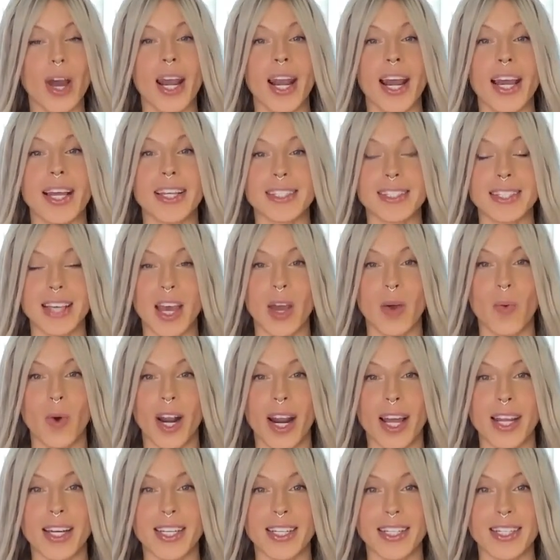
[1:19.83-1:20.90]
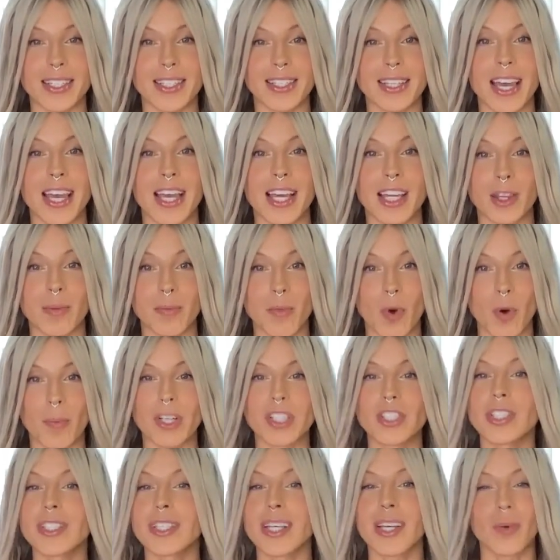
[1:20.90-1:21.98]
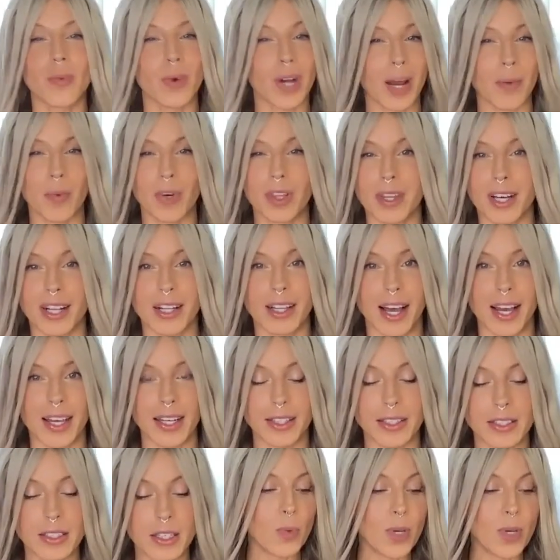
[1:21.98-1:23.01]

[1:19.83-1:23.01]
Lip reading: and I say what I need to say in the moment, just like when I'm with a client.